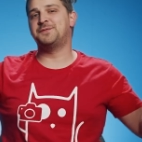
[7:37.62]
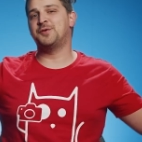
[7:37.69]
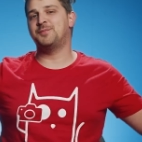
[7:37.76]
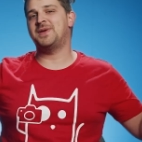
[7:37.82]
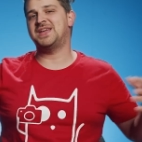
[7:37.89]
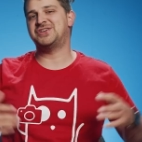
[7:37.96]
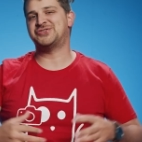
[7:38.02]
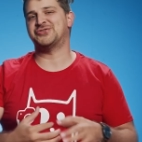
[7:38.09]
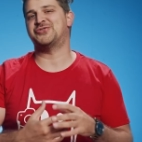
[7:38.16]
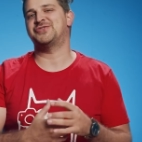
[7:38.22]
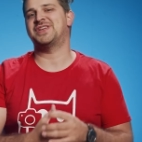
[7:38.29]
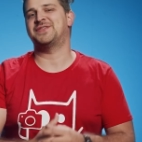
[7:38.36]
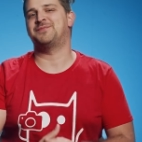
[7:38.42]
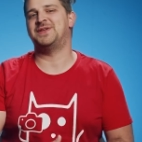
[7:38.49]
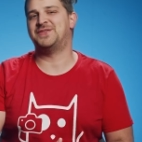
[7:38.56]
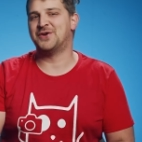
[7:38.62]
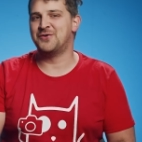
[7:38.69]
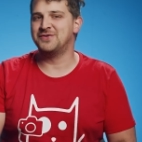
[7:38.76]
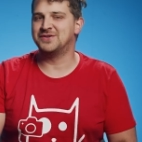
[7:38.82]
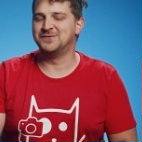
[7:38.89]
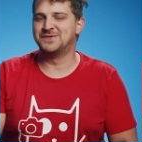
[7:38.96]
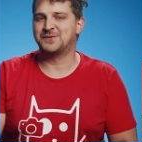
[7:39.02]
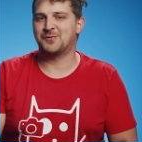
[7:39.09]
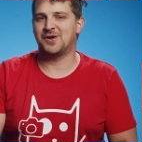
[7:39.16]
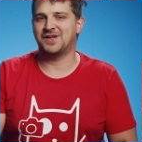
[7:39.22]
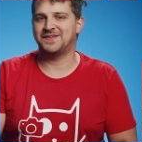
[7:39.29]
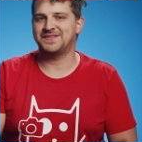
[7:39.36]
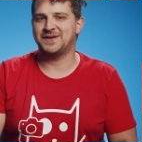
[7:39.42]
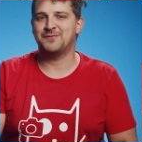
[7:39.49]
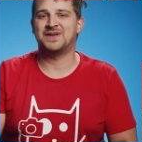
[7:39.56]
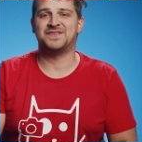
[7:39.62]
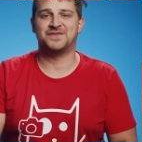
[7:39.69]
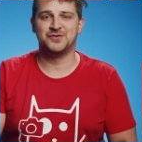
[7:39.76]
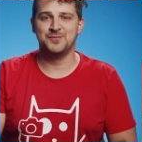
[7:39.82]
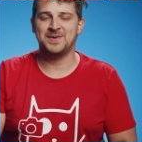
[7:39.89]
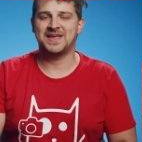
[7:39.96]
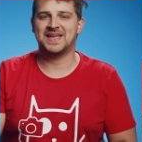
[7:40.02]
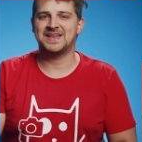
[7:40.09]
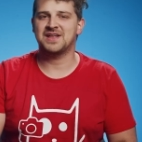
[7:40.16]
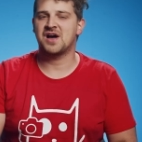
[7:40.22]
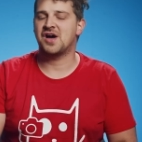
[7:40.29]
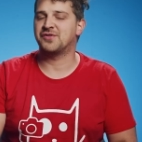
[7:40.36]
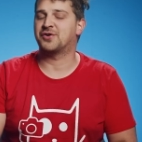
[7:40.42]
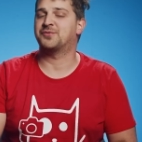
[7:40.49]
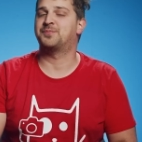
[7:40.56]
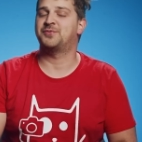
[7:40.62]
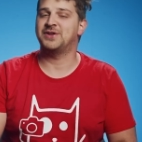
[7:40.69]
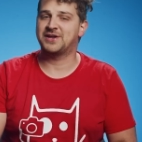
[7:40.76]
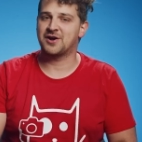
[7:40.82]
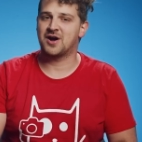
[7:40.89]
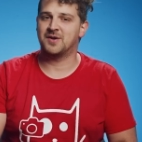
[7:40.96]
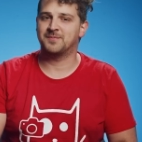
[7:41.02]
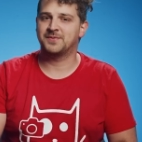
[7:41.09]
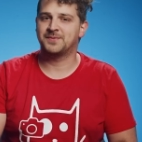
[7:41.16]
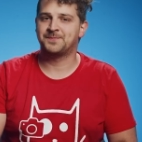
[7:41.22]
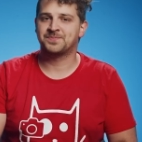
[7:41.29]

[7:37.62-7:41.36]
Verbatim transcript: will make sure that we don't lose quality when zooming in on our pre-comp.